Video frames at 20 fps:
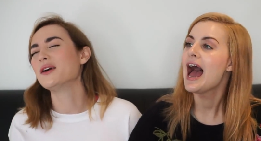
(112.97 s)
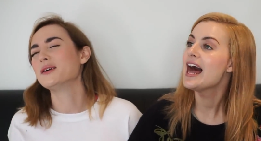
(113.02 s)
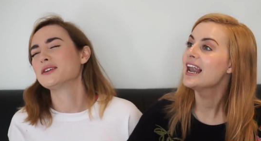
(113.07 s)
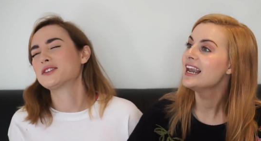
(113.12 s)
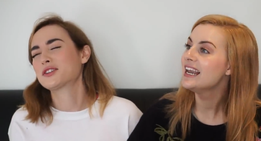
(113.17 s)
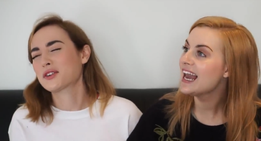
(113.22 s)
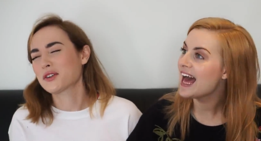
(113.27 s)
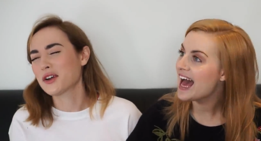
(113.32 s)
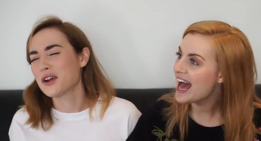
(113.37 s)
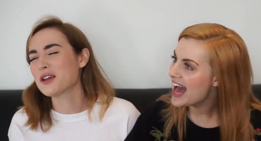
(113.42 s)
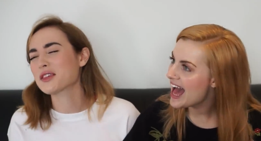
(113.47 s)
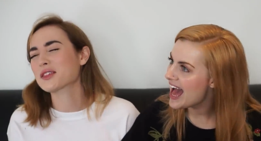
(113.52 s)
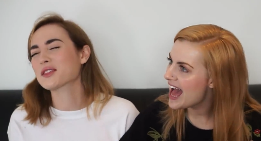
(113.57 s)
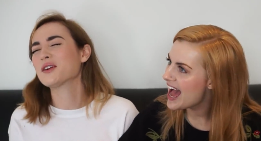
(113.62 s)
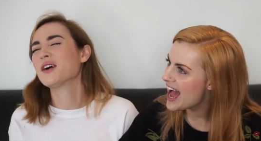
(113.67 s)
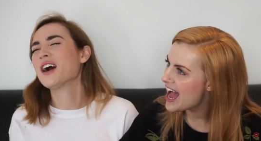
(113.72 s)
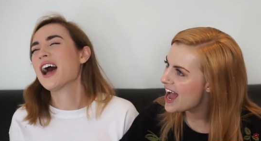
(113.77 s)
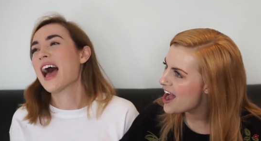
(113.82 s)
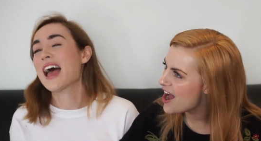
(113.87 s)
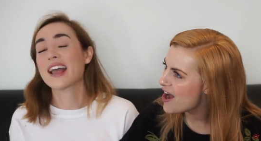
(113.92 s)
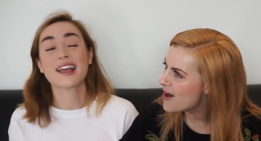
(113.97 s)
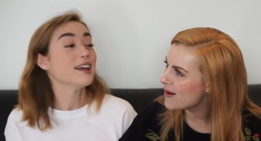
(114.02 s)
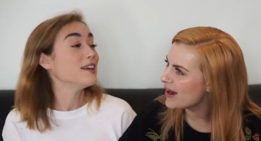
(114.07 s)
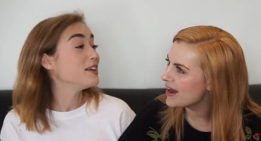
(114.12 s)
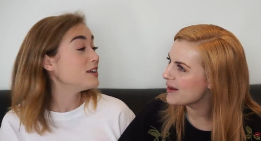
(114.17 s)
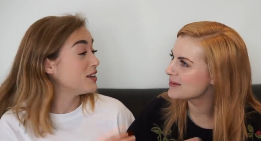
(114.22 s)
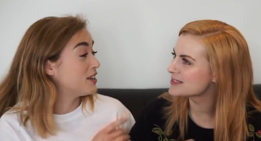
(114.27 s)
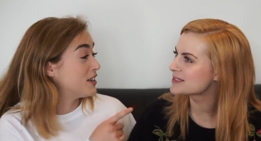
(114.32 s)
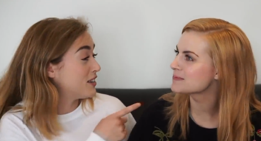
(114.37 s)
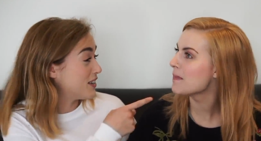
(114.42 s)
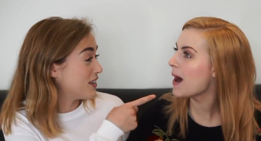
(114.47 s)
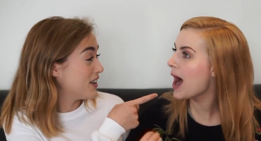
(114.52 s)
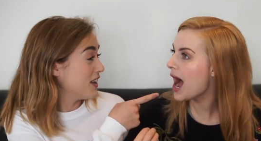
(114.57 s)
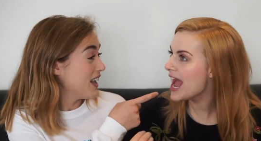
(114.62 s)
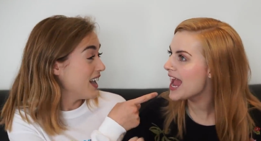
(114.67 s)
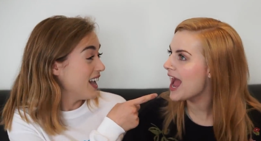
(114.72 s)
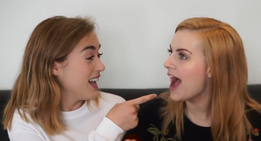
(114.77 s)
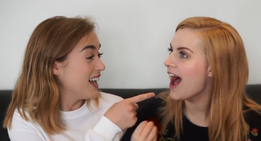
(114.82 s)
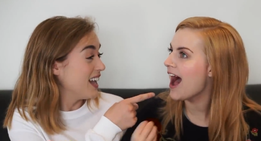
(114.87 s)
Speaker 1: Hello, it was my